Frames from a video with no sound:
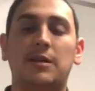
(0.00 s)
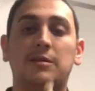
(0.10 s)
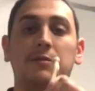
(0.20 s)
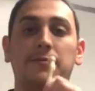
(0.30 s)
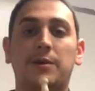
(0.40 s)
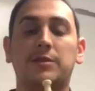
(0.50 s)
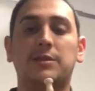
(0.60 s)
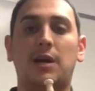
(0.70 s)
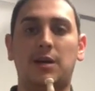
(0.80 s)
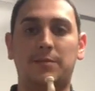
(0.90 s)
it's the front
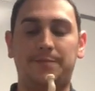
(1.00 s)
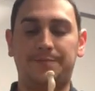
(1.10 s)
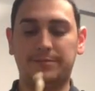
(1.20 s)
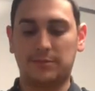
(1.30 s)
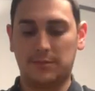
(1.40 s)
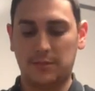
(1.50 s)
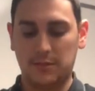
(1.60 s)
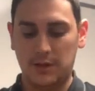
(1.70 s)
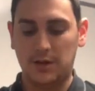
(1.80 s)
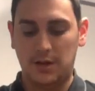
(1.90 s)
side.
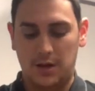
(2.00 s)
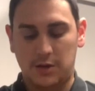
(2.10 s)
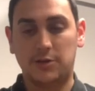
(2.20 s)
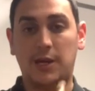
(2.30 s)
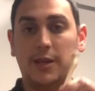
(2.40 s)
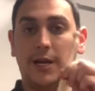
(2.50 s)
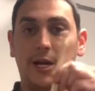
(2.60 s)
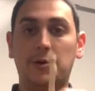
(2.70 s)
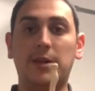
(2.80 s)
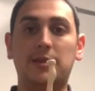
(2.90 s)
So now that I
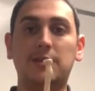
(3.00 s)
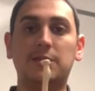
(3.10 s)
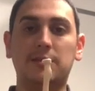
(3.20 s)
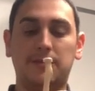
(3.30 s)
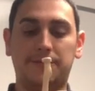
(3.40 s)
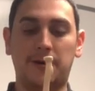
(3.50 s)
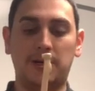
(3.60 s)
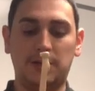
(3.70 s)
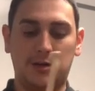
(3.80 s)
know that this is the front,